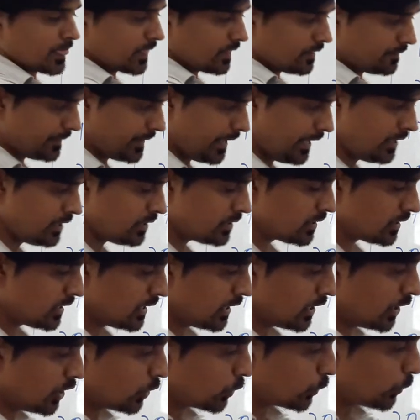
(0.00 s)
Then
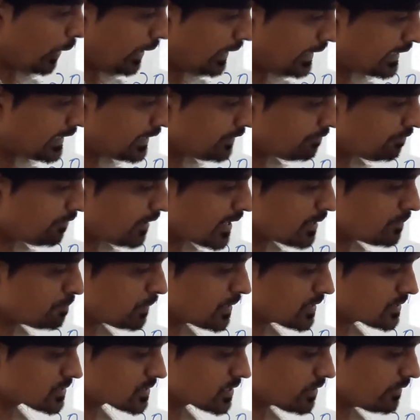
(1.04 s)
25
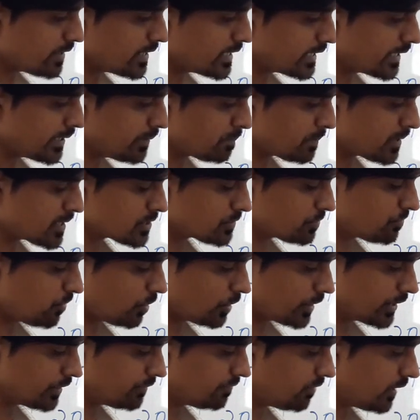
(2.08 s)
plus 70 plus
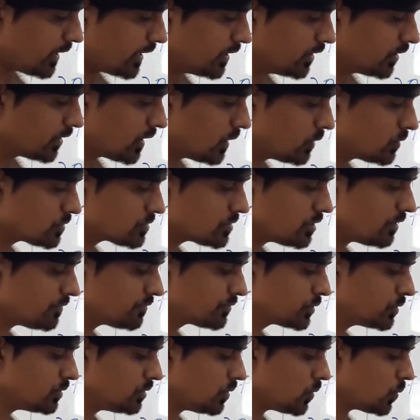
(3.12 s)
45 rounds
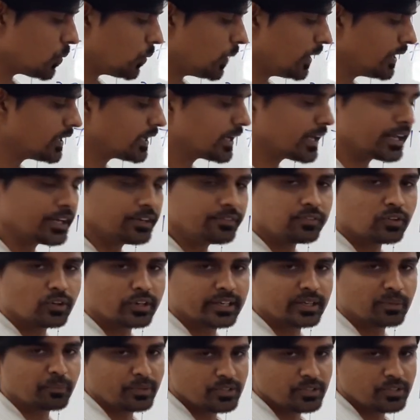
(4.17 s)
off to 140,